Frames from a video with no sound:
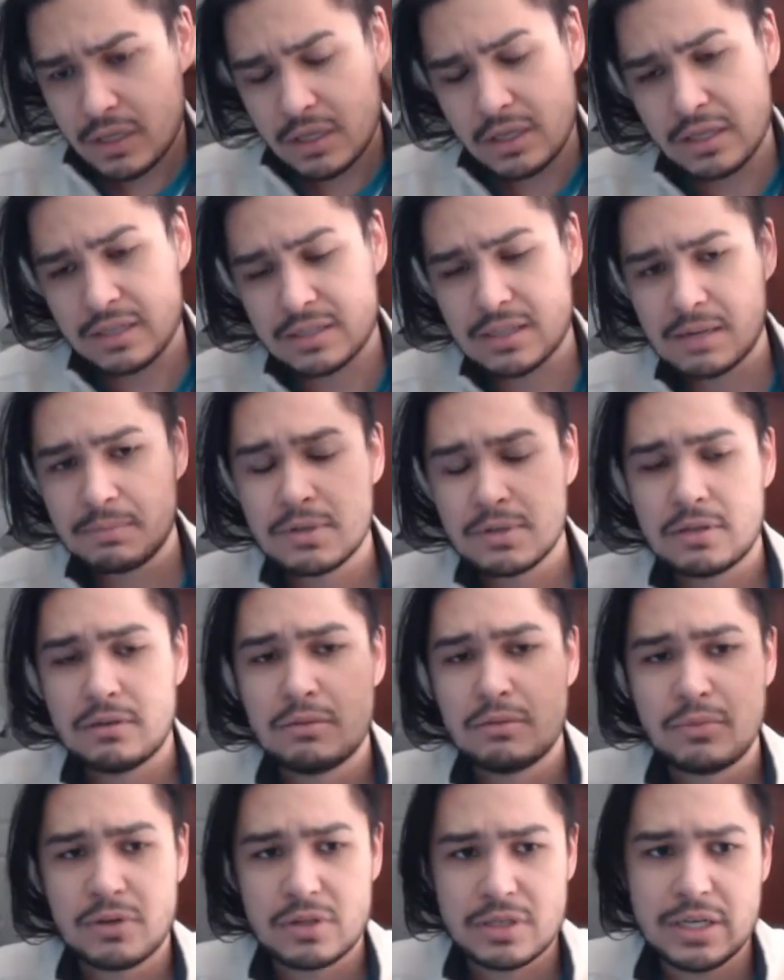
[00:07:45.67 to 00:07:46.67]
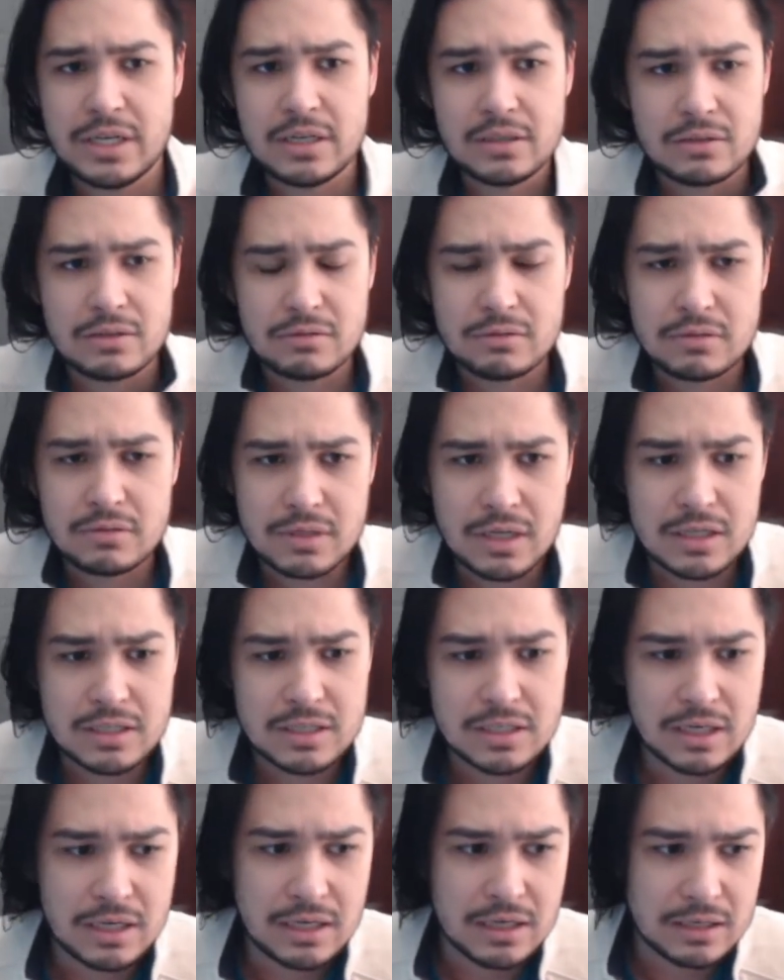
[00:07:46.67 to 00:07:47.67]
this episode in particular
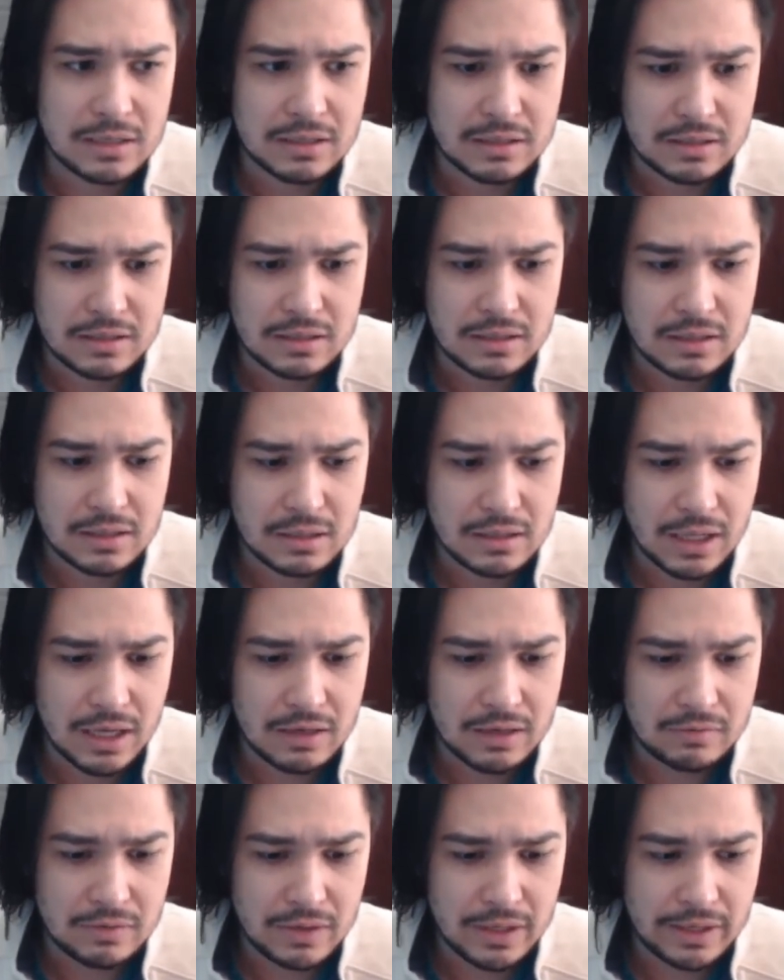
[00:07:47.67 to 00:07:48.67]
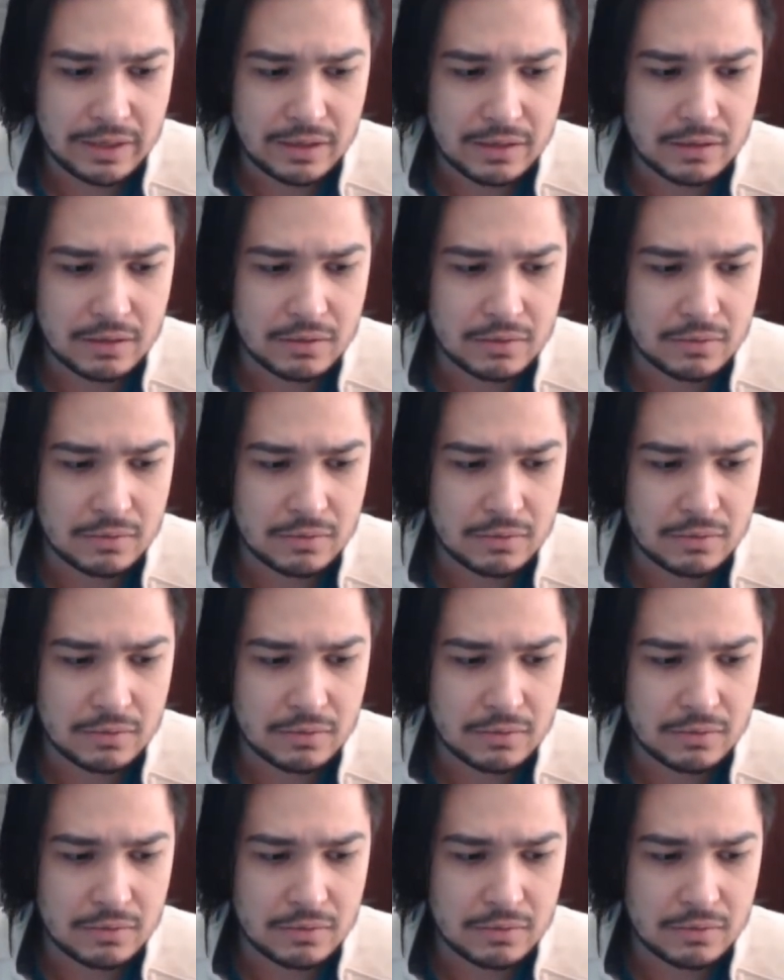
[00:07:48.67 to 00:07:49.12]
touched on a lot of, like,